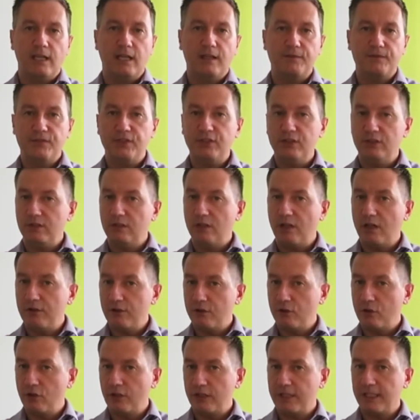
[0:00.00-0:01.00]
I've seen
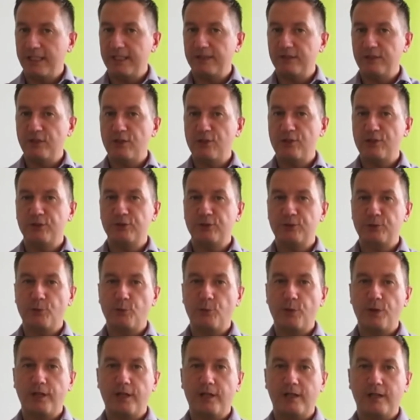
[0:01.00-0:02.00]
other organisations
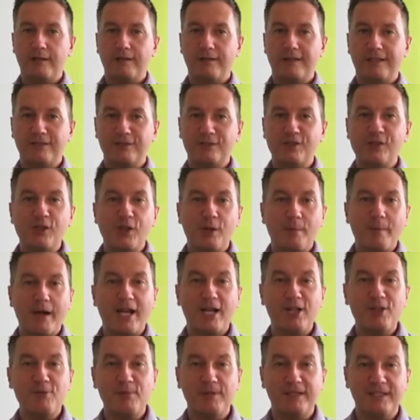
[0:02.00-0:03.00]
where the senior
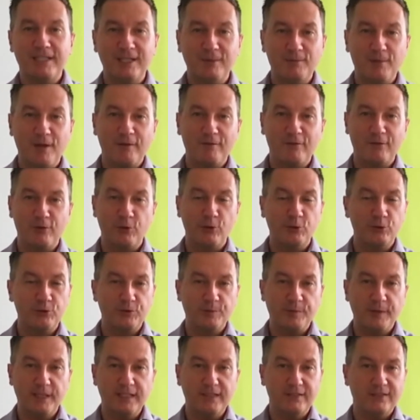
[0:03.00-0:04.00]
management team have their own
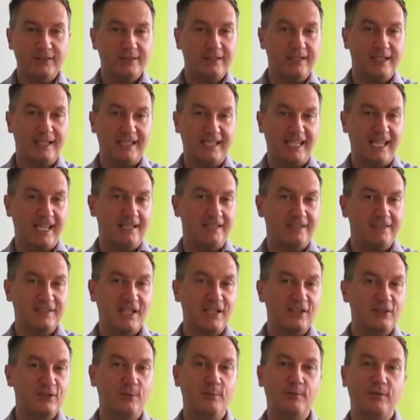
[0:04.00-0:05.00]
space. Again, is
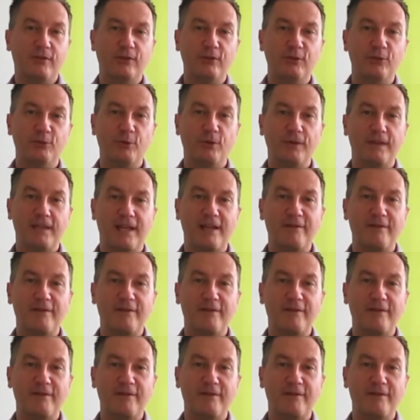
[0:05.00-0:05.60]
that something you want to